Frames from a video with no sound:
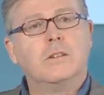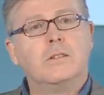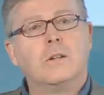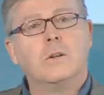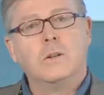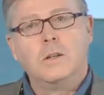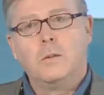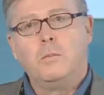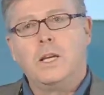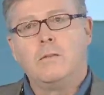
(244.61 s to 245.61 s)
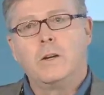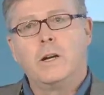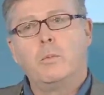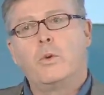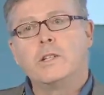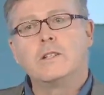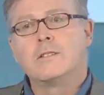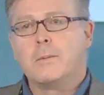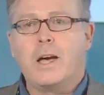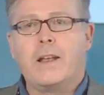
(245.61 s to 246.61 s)
So being very
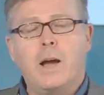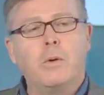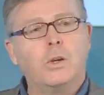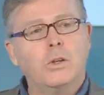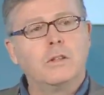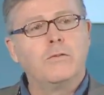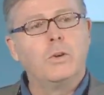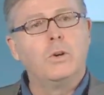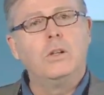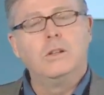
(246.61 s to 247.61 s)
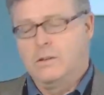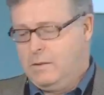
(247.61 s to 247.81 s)
precious about how we use the fuel